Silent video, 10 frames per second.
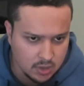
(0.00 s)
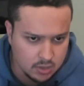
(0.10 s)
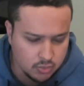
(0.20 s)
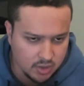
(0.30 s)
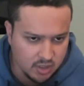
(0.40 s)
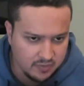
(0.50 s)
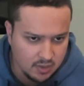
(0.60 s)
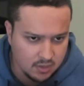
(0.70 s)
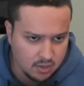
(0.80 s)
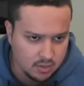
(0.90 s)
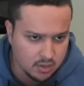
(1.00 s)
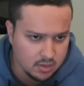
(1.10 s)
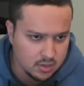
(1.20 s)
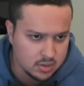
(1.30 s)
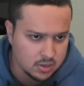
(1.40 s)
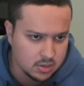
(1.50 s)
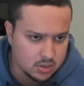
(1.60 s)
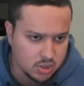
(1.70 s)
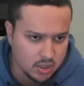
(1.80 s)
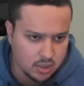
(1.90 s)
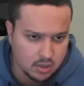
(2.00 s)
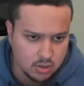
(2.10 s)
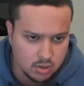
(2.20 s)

Do I have anything like this? Check.